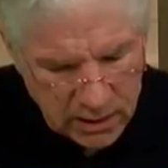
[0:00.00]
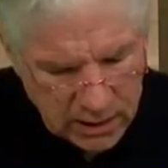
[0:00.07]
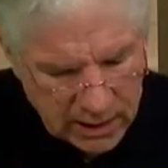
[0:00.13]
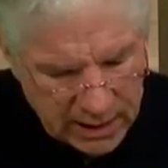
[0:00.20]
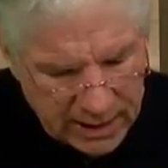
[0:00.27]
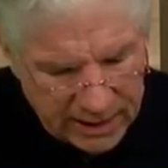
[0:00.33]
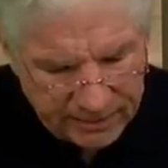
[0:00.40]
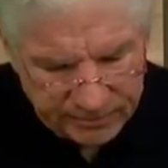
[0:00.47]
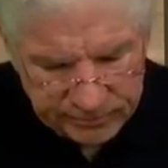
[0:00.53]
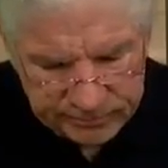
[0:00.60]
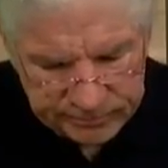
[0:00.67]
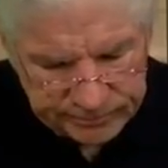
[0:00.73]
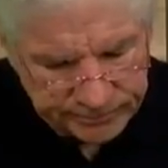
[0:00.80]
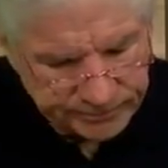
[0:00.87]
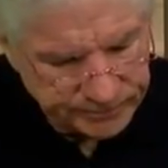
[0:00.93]
Um,
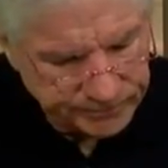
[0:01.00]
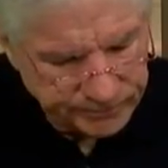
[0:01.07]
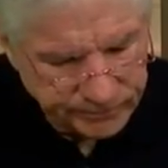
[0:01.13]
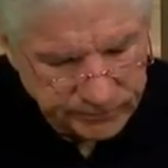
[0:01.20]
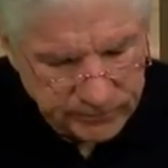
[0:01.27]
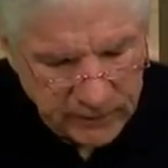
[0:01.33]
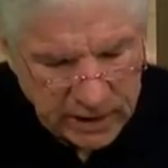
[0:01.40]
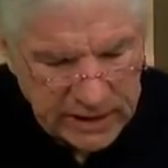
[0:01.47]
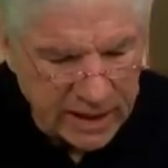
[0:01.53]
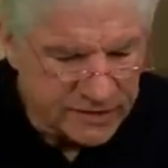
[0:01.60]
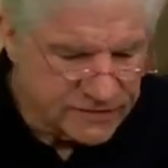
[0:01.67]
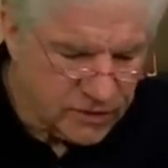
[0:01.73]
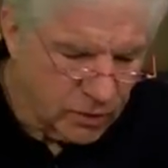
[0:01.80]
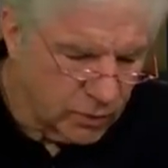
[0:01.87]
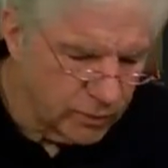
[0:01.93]
yeah,
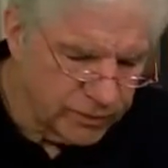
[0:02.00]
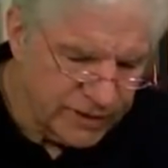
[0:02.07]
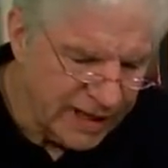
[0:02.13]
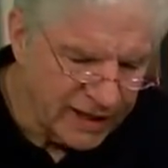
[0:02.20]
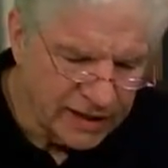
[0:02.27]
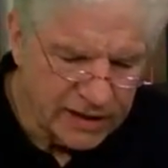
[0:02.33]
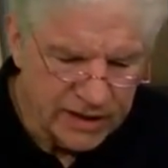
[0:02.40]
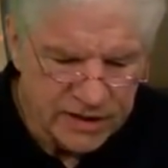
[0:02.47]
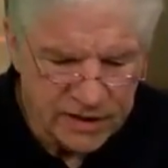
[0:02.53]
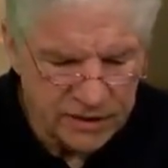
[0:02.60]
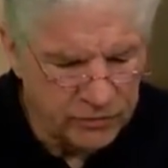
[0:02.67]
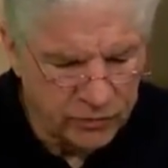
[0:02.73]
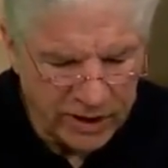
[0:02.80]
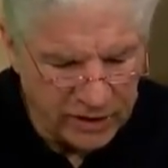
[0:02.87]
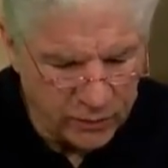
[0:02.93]
so
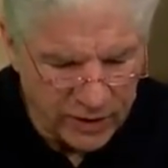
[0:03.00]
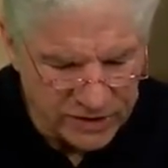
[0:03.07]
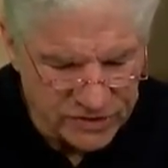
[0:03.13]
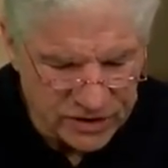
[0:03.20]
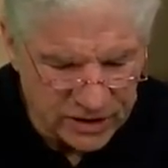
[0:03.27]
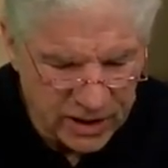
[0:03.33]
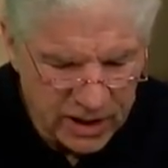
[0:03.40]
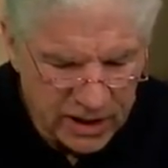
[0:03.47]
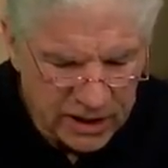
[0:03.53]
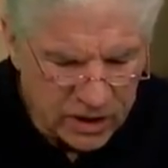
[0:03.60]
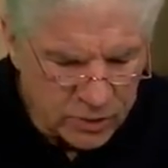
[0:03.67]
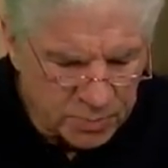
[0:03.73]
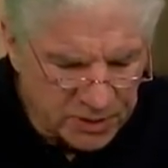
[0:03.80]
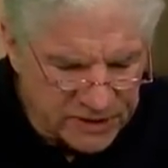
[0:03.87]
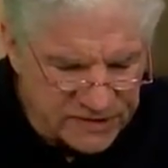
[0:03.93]
Danica, great question.
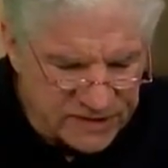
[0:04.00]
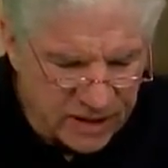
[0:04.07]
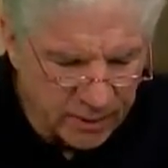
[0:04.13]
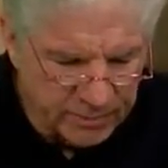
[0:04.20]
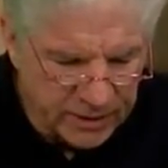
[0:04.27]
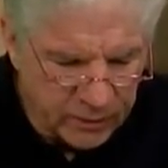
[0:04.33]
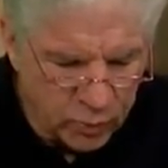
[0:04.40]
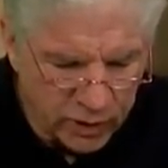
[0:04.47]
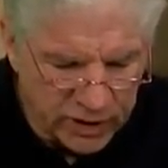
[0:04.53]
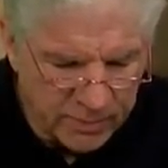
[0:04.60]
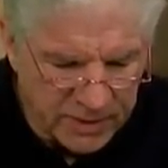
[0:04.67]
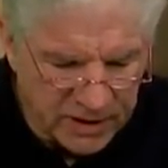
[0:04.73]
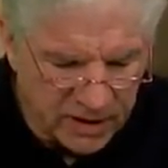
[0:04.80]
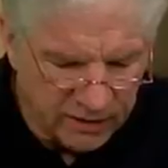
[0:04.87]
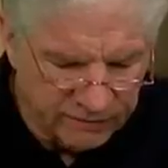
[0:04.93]
Can you please tell me what
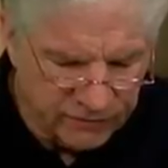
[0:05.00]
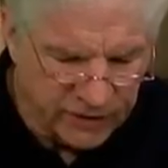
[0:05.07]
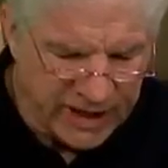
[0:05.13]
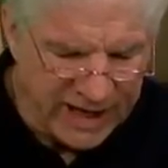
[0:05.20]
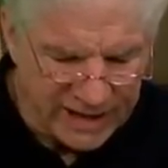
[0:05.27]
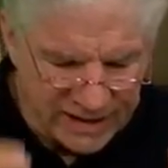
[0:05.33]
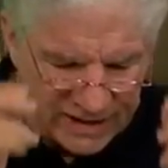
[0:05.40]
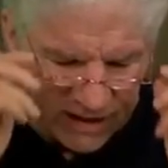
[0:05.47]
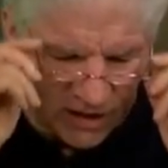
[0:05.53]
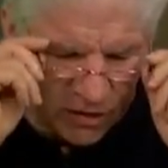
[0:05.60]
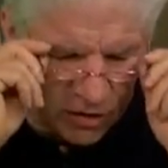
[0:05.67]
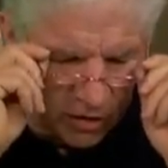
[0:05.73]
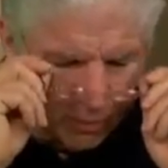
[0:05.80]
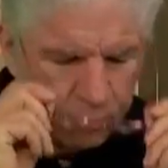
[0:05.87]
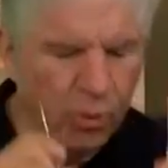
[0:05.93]
can be done for Candida
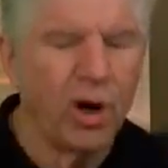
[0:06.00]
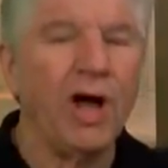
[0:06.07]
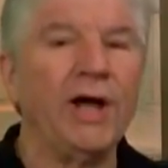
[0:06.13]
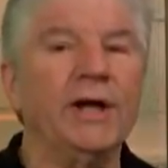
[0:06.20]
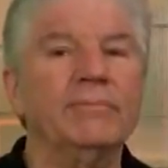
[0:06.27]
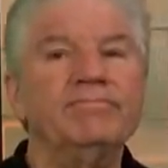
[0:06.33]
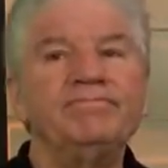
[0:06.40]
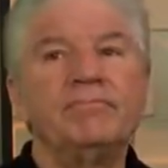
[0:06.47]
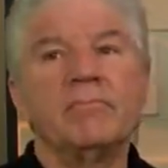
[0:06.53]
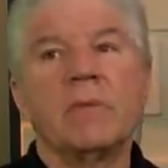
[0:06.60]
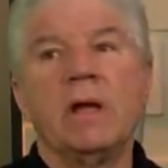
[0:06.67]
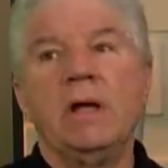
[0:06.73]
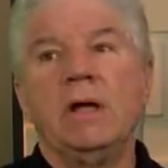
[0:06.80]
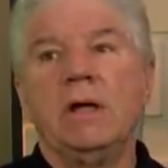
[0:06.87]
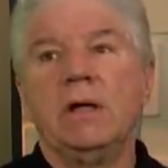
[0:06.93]
glabrata,
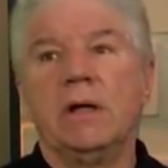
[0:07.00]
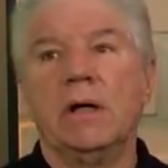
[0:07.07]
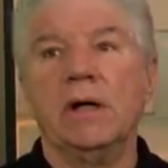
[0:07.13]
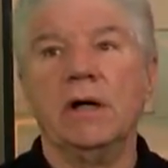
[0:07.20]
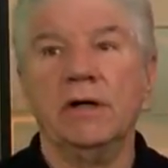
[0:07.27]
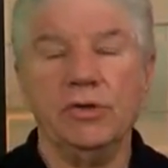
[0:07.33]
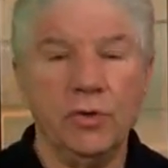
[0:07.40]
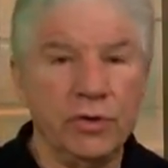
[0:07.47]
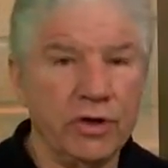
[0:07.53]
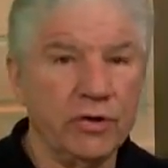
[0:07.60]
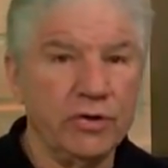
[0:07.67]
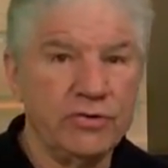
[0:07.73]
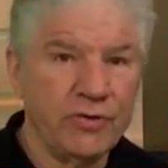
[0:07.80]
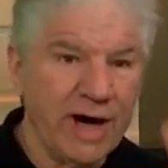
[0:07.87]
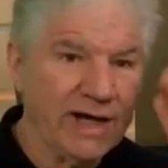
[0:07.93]
uh,
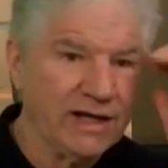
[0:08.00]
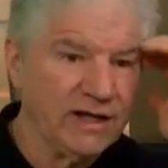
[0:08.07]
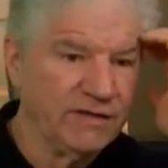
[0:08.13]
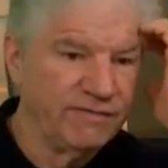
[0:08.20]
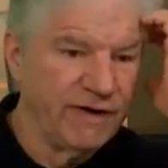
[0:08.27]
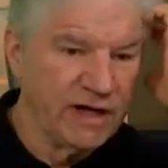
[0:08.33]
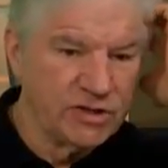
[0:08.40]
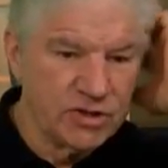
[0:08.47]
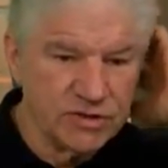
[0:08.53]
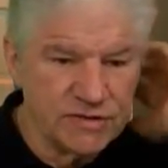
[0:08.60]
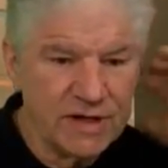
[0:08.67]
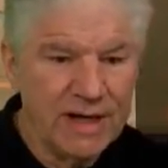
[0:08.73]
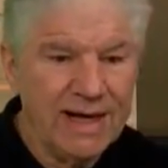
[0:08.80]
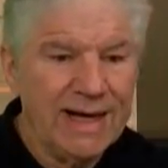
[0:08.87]
urinary tract infections?